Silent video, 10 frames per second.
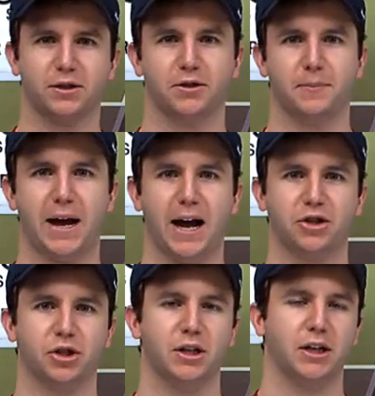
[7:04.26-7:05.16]
this
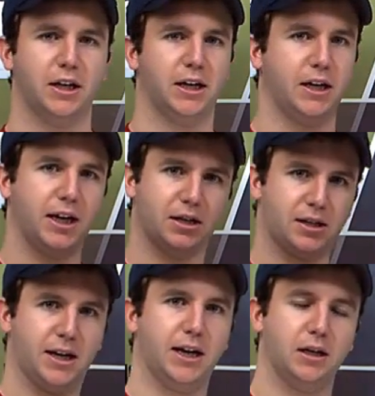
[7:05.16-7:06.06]
match in a
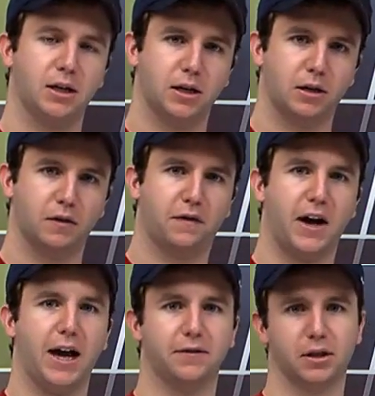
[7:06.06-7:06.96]
tight
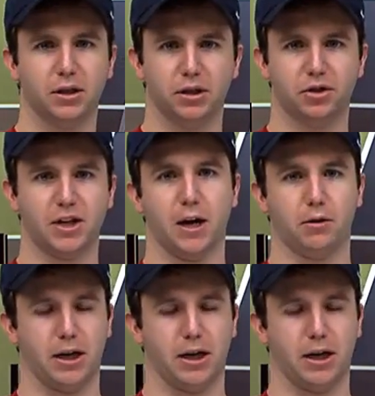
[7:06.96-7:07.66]
5-setter.